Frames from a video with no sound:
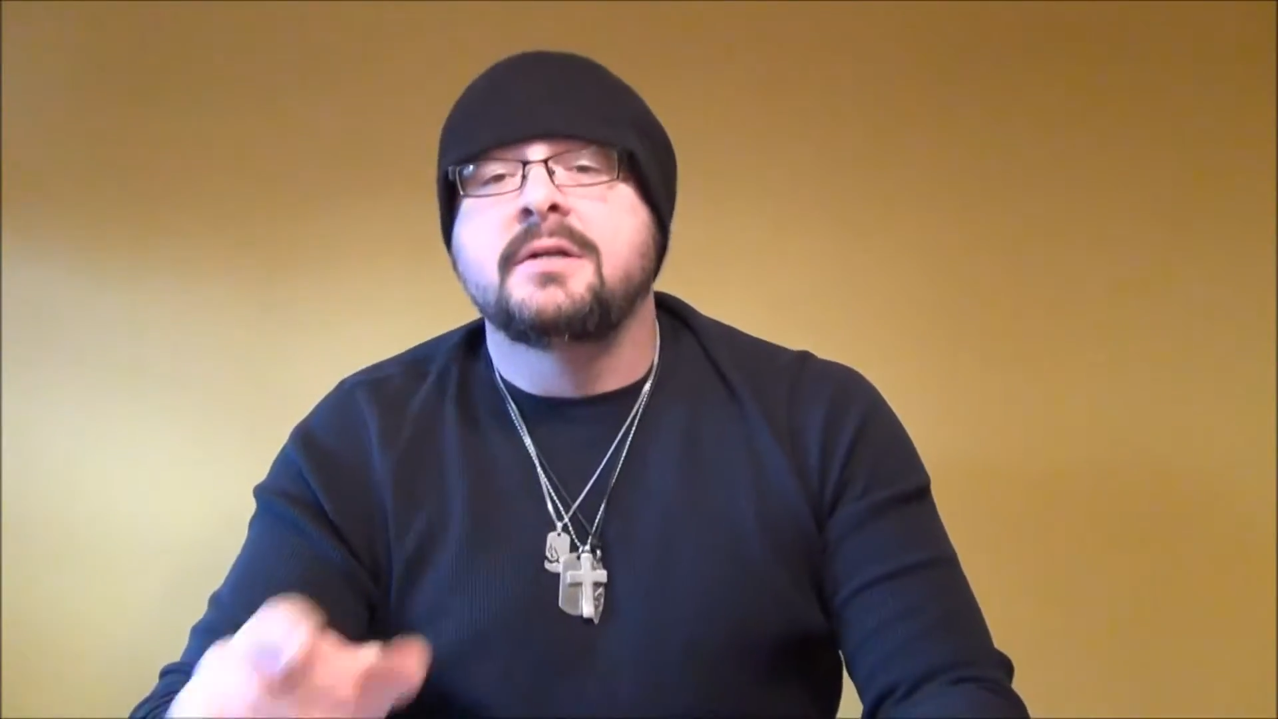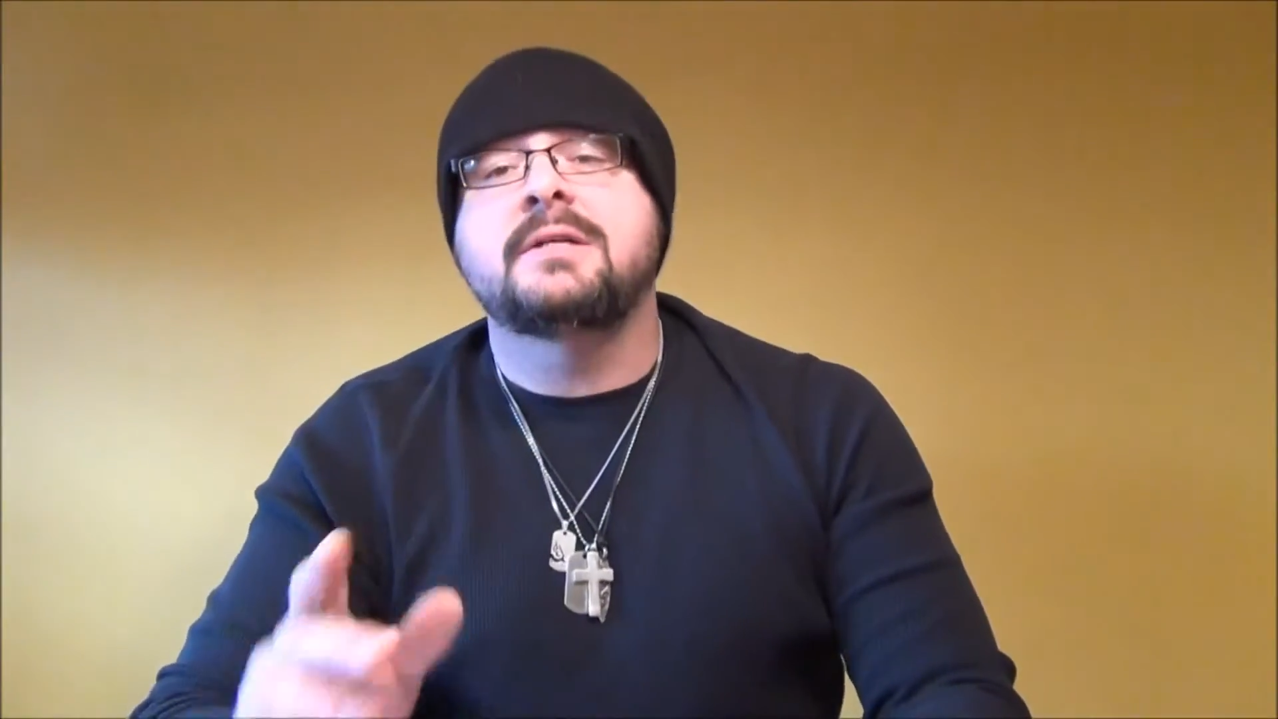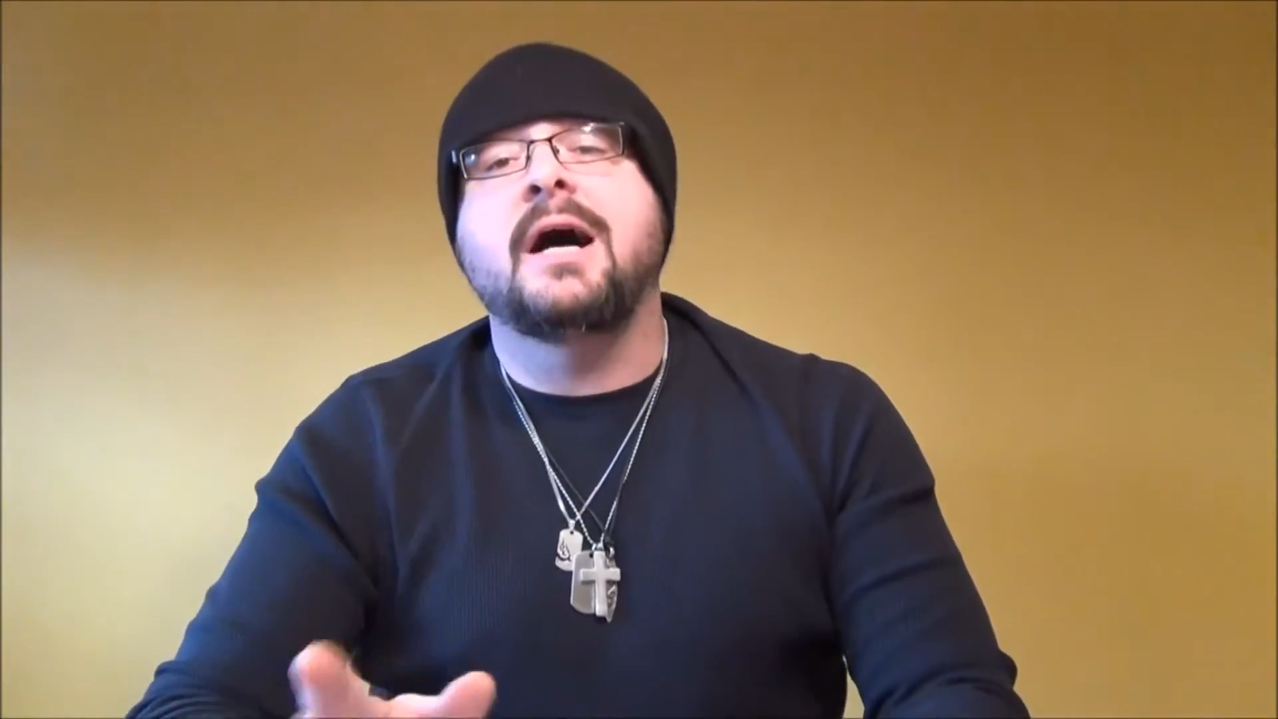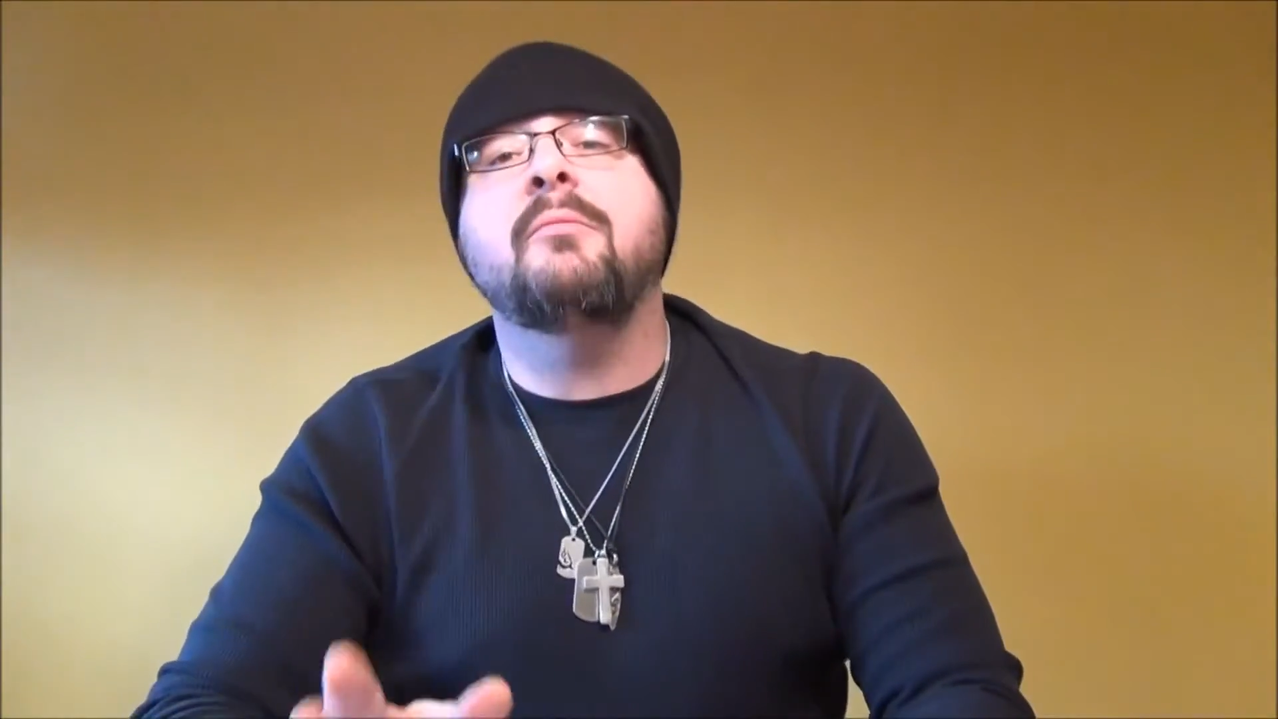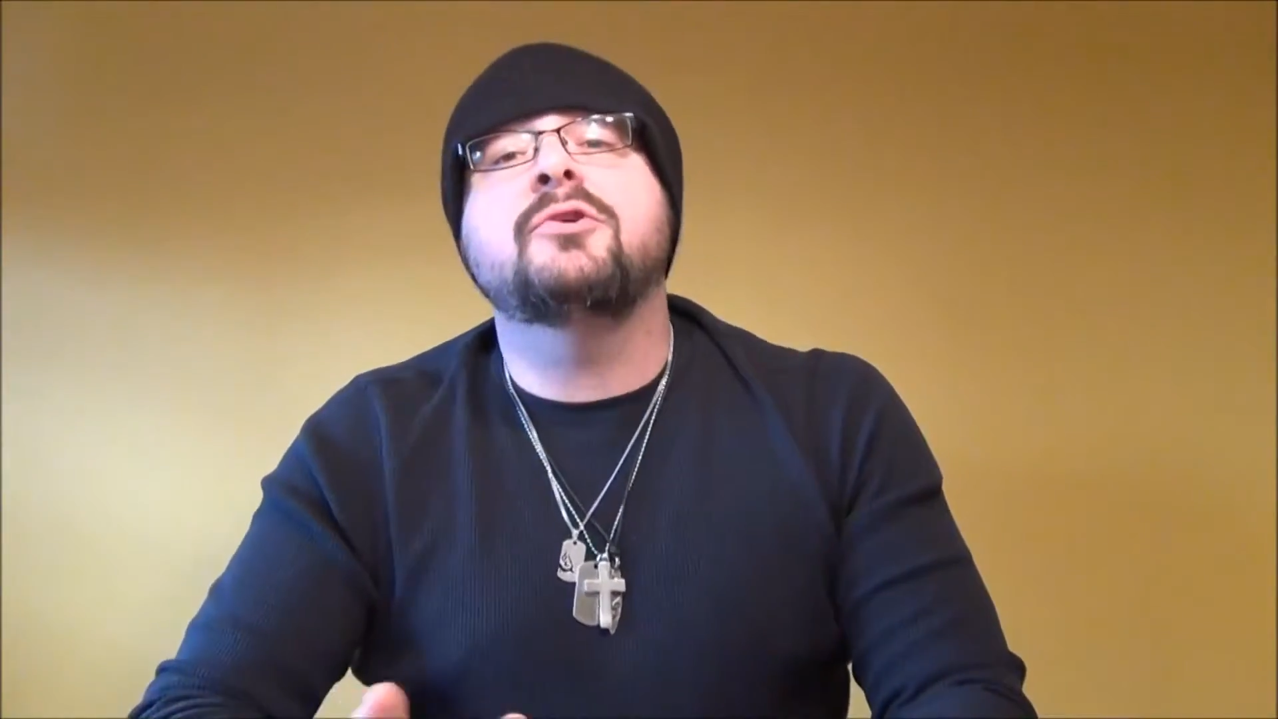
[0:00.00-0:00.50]

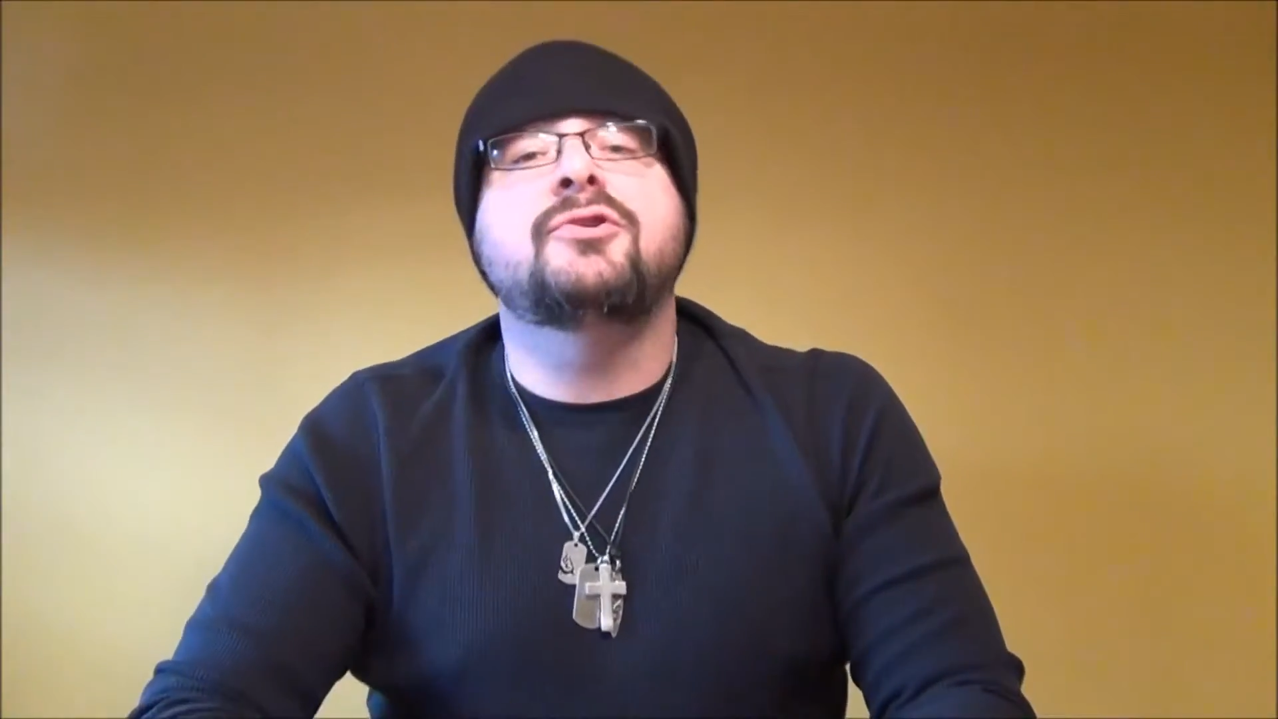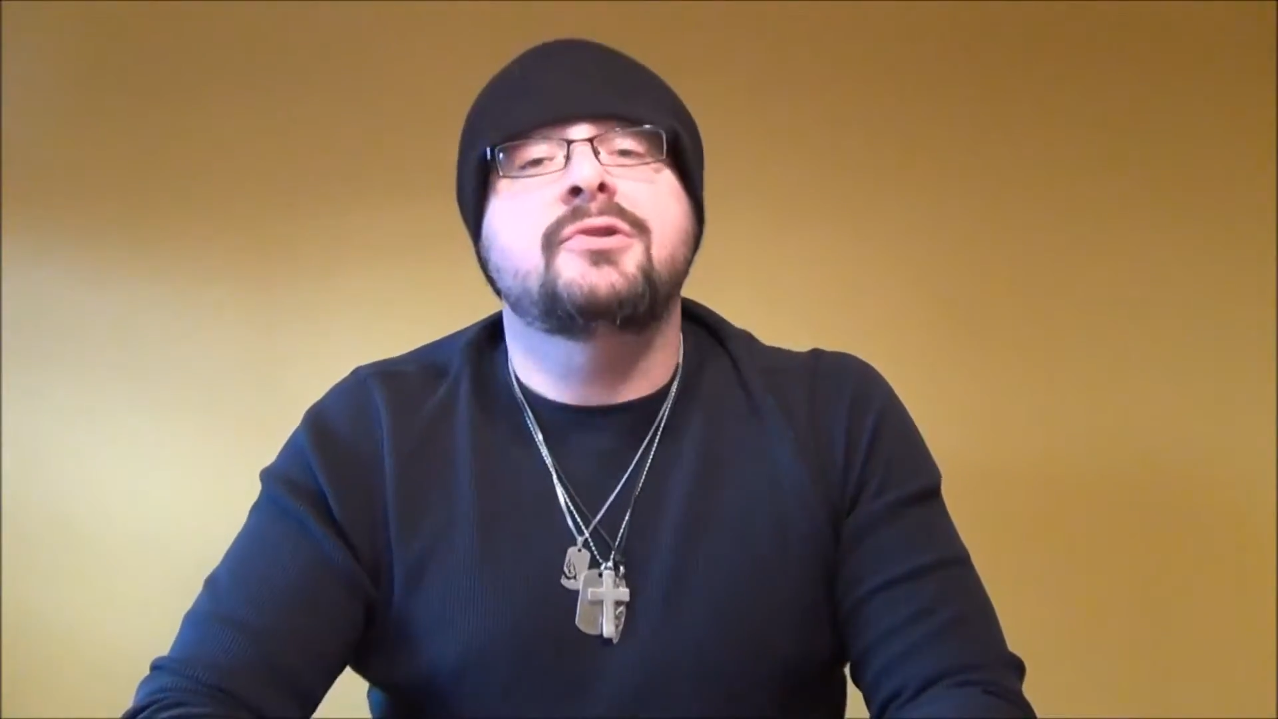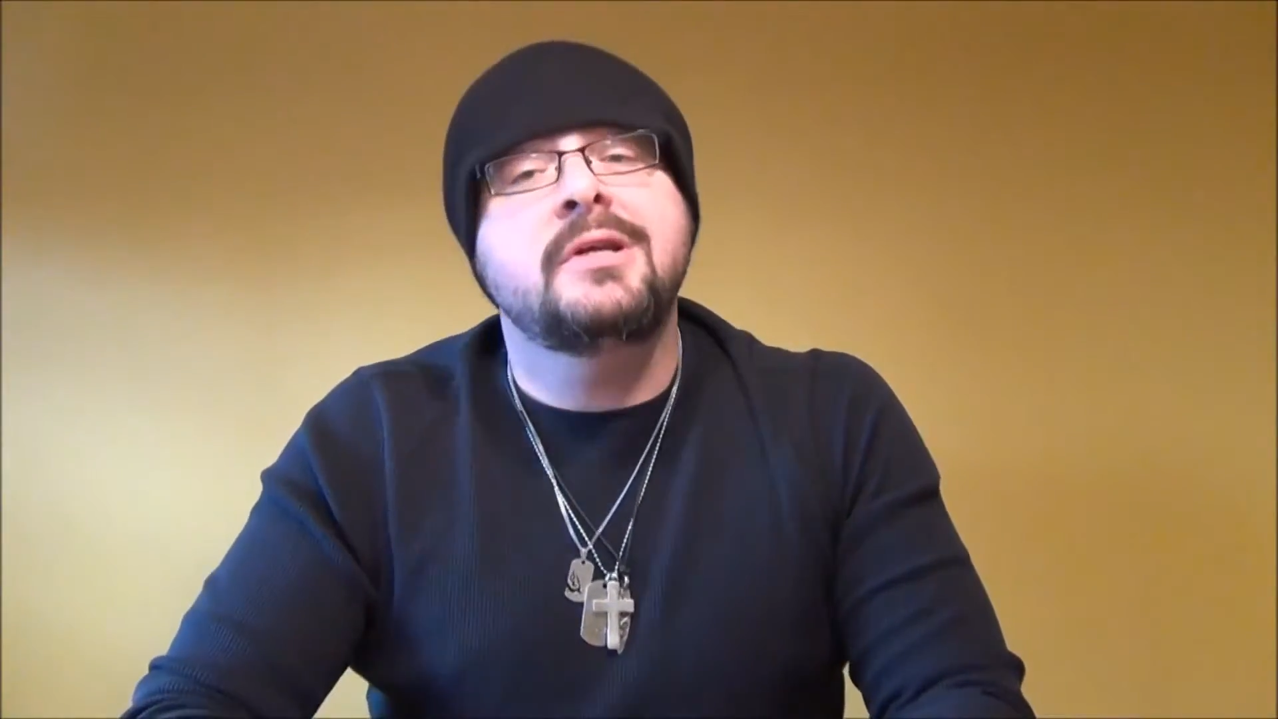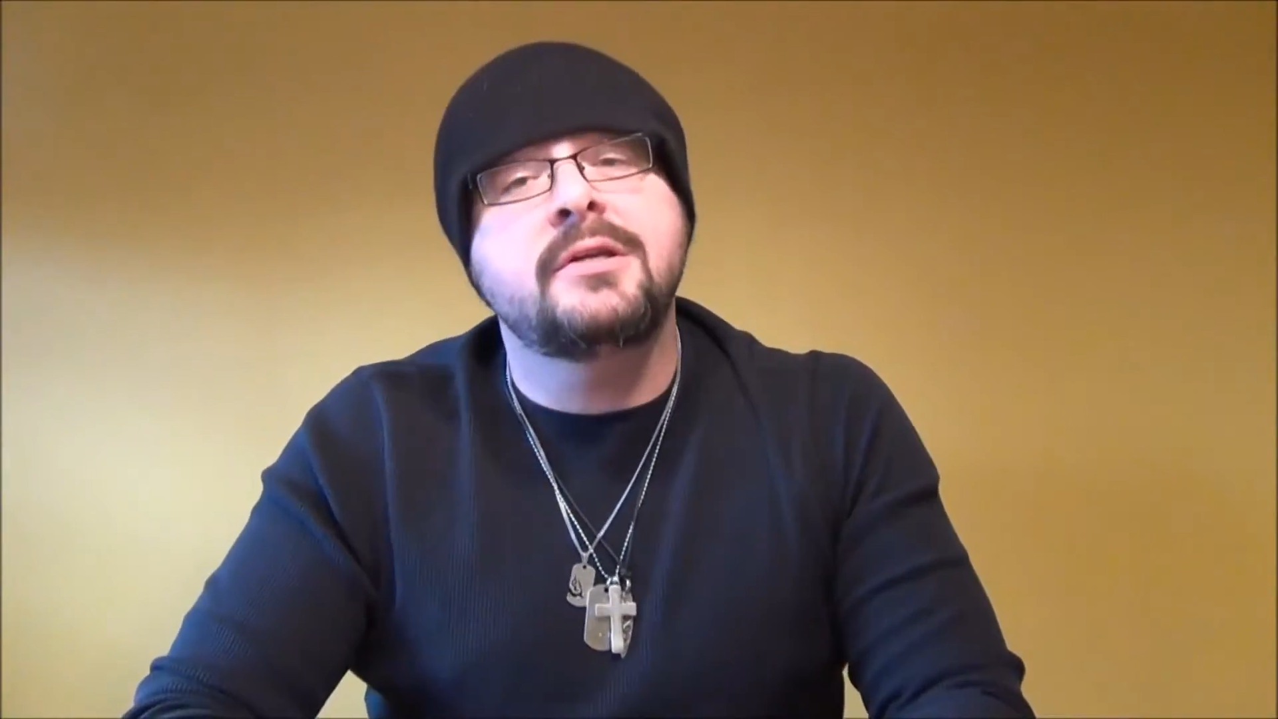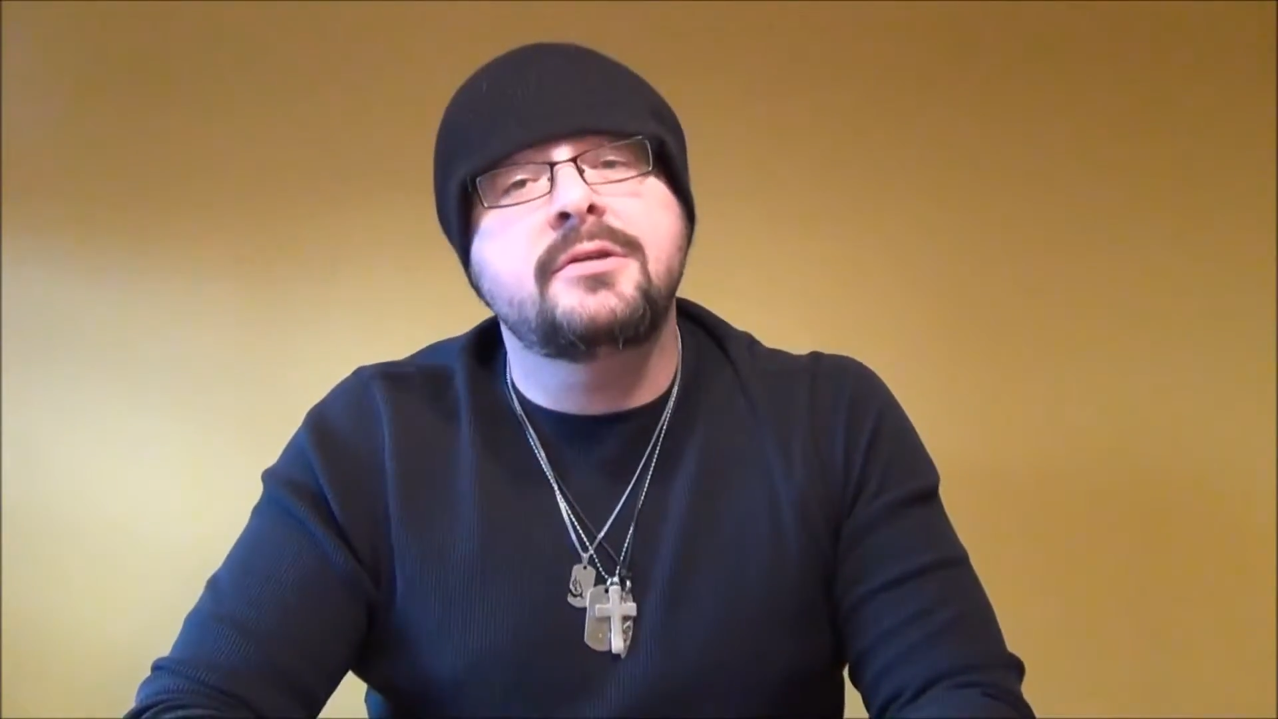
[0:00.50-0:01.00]
Tom, what you need